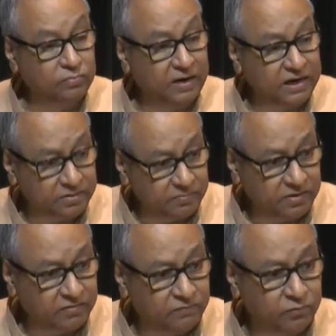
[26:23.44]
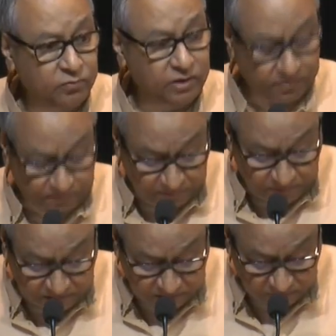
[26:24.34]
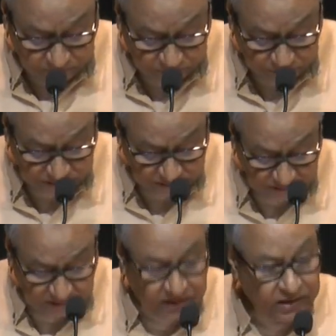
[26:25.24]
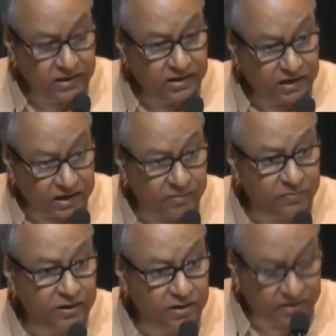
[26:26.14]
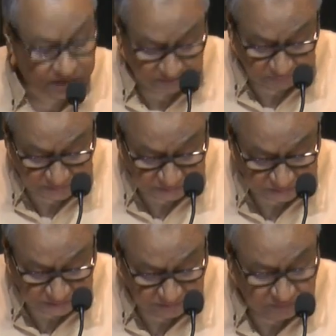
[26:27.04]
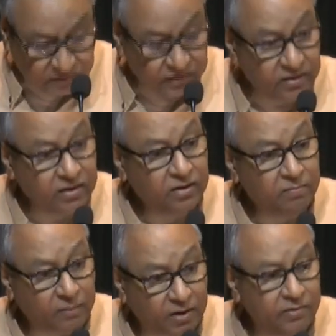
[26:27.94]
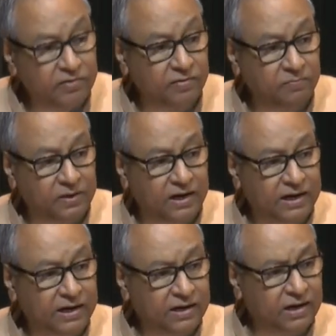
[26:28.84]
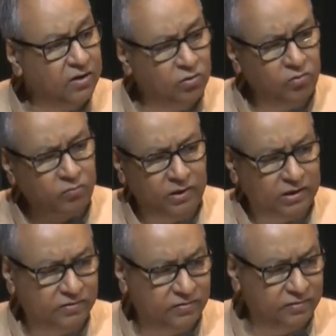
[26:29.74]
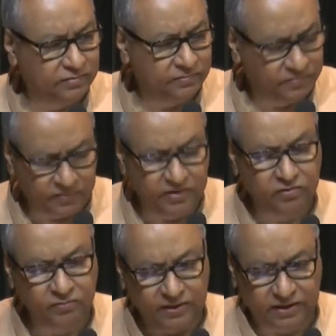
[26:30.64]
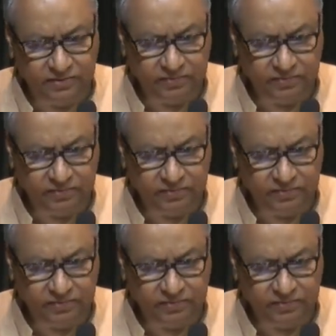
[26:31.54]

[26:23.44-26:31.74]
management of food and public distribution, urban regulations, power supply, and the whole works, this one.